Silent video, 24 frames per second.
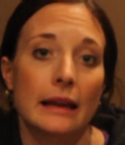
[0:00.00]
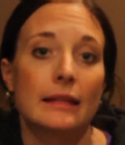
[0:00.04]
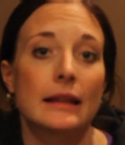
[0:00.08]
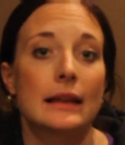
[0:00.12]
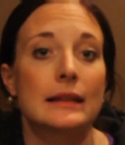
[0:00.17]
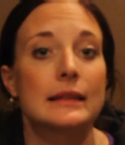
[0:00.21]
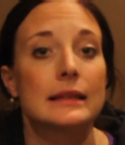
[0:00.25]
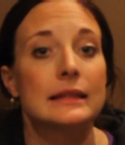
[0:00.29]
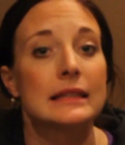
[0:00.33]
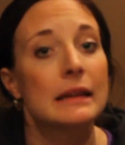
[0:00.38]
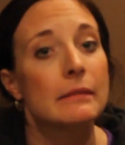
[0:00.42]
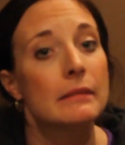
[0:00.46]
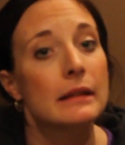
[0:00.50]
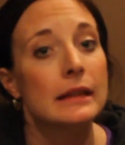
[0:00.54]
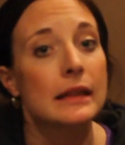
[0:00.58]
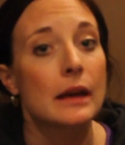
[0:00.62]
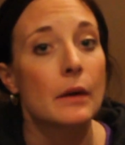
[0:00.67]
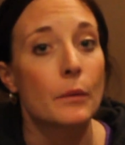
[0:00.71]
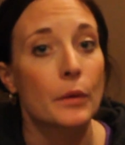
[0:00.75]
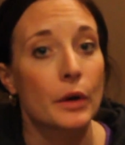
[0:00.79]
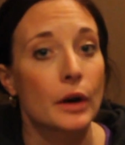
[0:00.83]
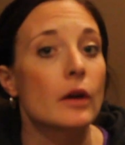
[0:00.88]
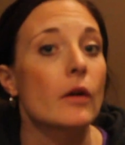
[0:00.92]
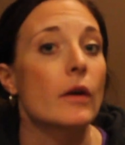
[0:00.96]
And that's the same thing
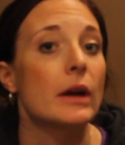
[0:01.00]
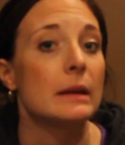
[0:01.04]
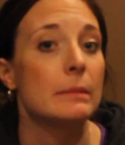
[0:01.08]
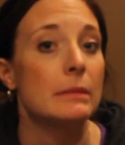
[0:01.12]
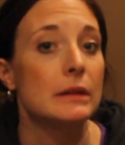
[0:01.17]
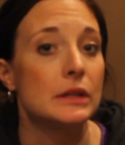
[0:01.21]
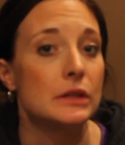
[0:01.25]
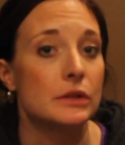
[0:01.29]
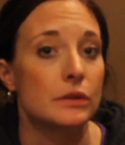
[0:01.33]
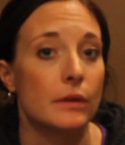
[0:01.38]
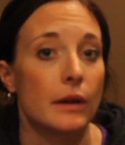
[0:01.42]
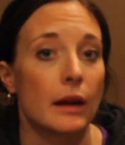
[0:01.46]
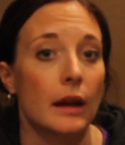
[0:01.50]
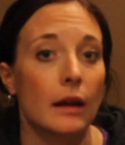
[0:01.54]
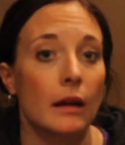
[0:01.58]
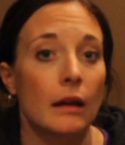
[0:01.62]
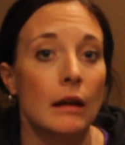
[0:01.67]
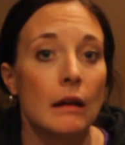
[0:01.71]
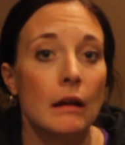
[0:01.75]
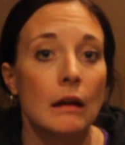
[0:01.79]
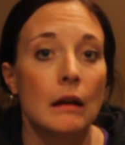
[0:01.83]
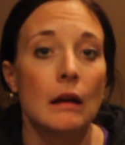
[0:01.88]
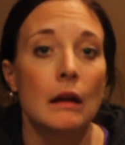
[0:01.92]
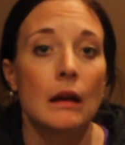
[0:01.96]
that we're going to be doing,
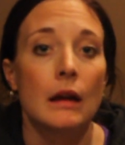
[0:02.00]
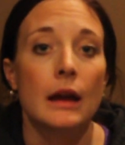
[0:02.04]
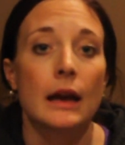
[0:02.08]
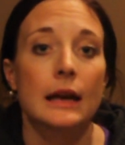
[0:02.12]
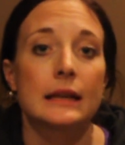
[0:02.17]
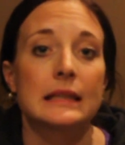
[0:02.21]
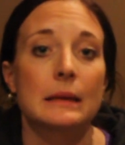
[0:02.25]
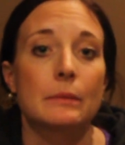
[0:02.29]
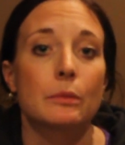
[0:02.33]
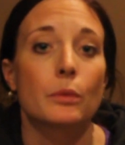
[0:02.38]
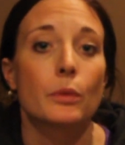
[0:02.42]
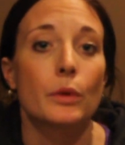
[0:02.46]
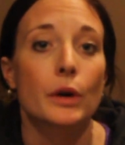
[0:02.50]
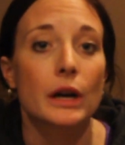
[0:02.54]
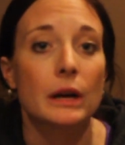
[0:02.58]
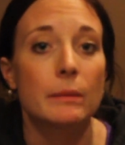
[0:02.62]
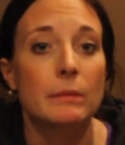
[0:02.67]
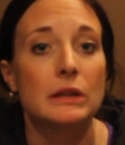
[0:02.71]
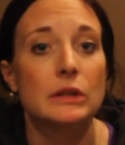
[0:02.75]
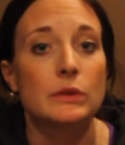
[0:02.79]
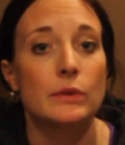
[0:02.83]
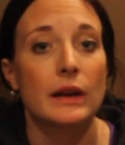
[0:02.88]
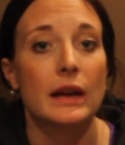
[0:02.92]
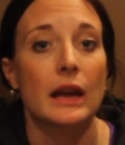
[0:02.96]
except we're going
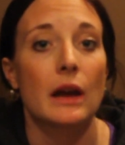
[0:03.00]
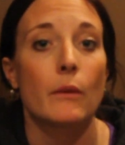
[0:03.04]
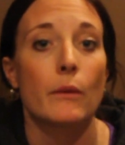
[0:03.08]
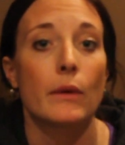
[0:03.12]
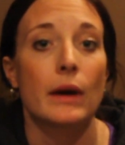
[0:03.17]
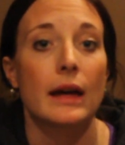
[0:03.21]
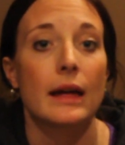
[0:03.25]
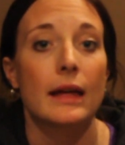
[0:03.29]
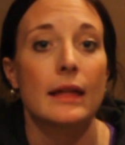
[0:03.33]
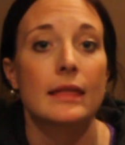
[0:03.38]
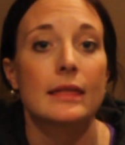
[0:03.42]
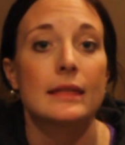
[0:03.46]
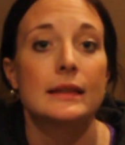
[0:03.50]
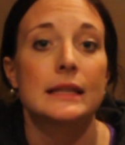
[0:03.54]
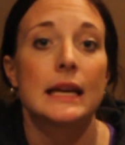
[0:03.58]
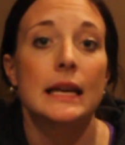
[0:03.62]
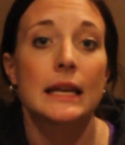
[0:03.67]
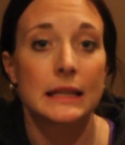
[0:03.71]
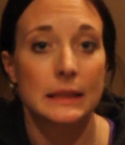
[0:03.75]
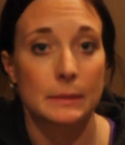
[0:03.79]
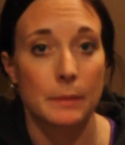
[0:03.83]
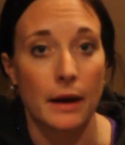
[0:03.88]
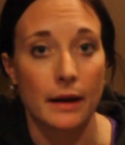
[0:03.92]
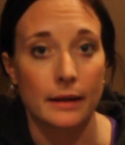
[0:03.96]
to be doing it with
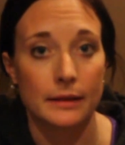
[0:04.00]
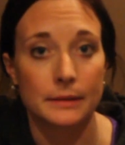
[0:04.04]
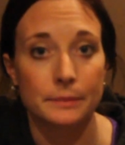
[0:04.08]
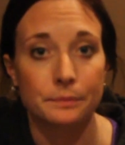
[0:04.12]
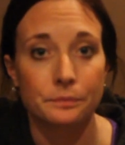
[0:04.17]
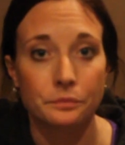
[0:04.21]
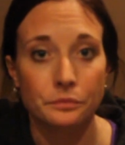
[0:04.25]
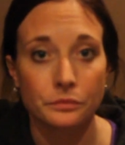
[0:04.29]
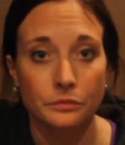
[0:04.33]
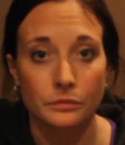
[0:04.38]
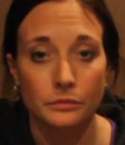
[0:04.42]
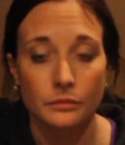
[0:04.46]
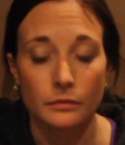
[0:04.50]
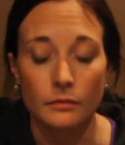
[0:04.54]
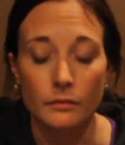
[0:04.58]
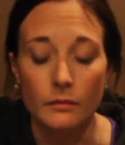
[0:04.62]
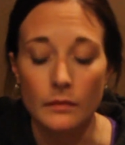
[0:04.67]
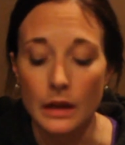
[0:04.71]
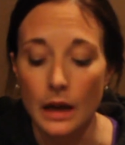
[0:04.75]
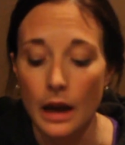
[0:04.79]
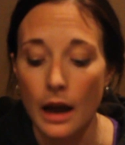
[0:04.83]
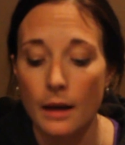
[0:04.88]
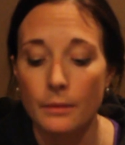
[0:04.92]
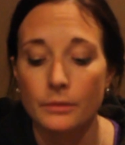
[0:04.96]
tennis balls.
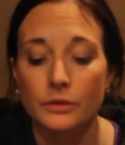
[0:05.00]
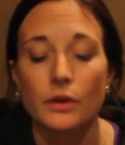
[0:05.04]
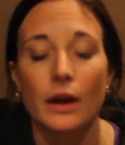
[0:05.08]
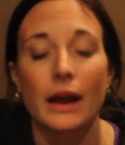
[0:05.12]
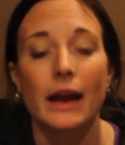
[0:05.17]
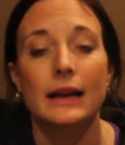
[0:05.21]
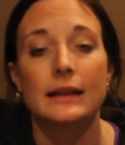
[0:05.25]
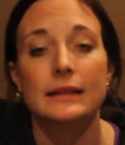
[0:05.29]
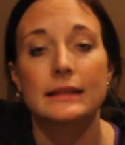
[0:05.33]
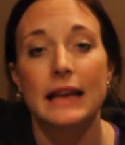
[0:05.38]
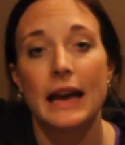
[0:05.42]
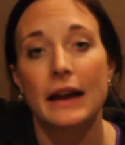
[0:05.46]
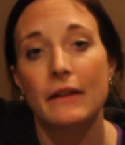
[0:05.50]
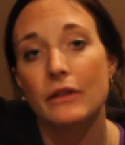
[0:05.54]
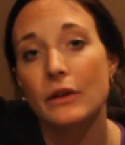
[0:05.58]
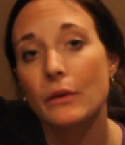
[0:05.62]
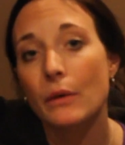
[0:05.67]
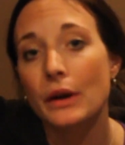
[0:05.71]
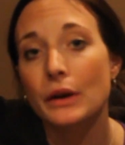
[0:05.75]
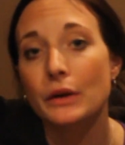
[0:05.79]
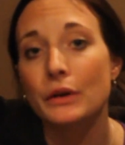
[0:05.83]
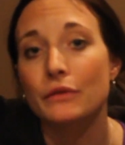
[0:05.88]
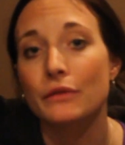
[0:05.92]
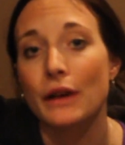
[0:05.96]
So I ask
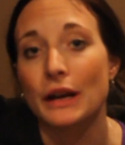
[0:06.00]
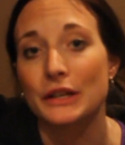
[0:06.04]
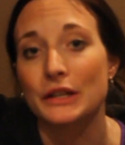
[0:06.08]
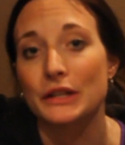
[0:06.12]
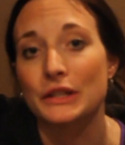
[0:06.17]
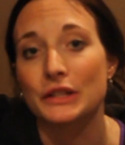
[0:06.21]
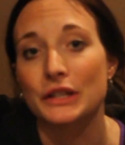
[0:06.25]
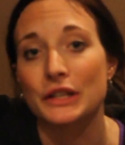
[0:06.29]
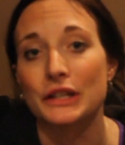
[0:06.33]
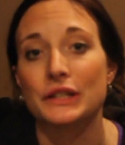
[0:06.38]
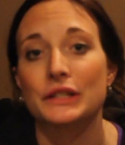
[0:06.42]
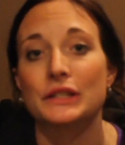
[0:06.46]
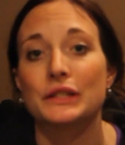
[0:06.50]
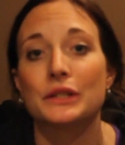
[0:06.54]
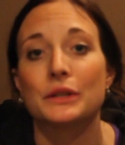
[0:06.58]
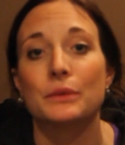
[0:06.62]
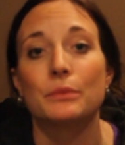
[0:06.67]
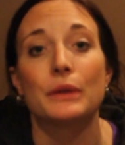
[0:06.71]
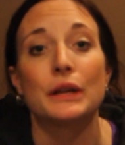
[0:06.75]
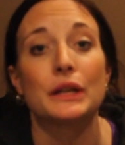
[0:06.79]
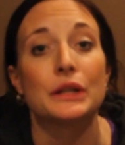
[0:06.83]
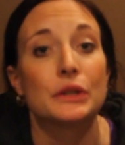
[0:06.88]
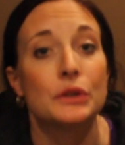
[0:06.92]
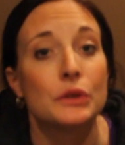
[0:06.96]
everyone who registers to
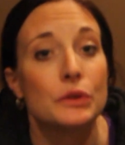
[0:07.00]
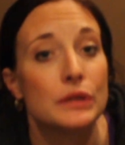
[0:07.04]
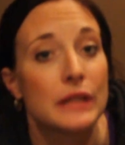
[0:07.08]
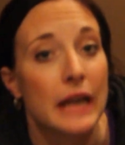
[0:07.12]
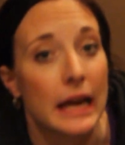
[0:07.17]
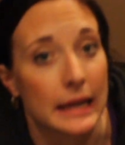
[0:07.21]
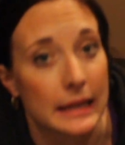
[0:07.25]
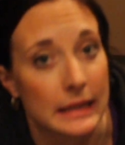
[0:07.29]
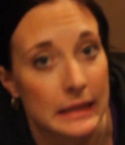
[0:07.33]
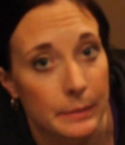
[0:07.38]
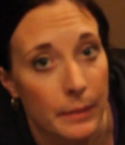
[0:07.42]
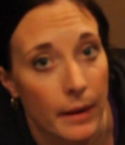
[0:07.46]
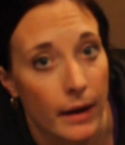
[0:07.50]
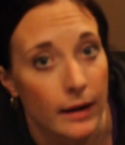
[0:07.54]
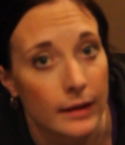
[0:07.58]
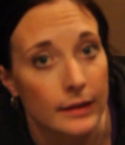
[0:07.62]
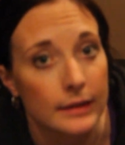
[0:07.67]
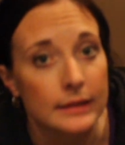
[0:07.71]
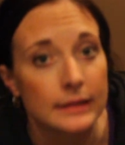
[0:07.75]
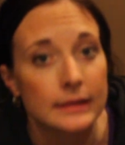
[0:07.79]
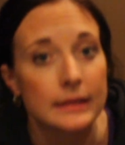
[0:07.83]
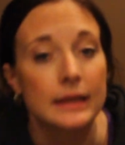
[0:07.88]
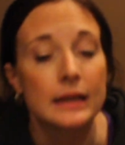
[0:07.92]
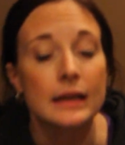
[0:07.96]
bring 2 tennis
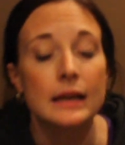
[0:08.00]
balls.